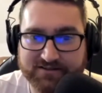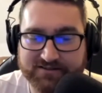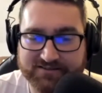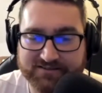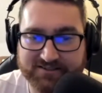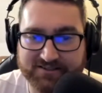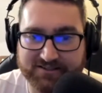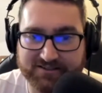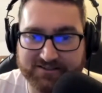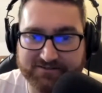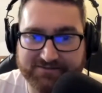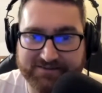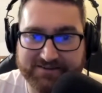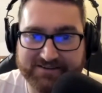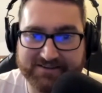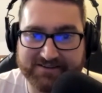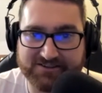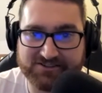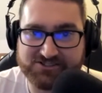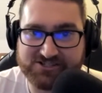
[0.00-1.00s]
the
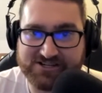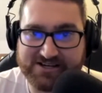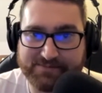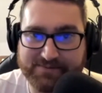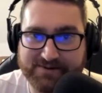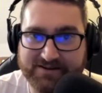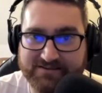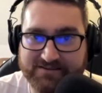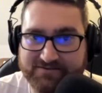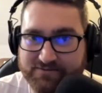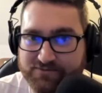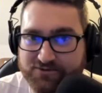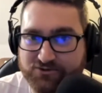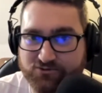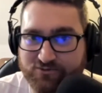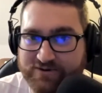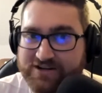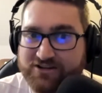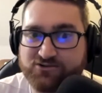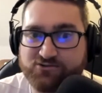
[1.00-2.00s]
defending champion from
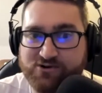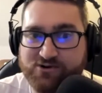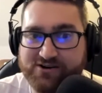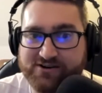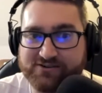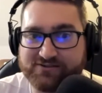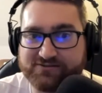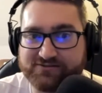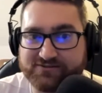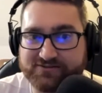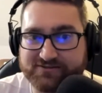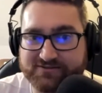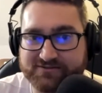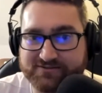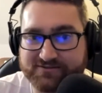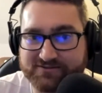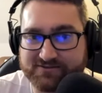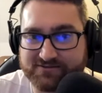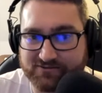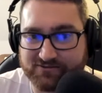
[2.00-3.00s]
2012,
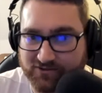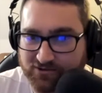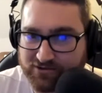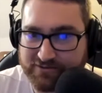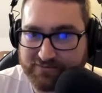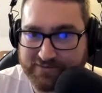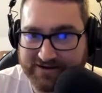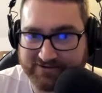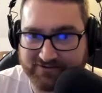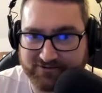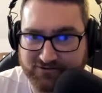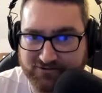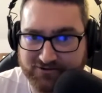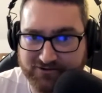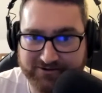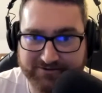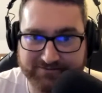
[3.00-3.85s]
Rory McIlroy.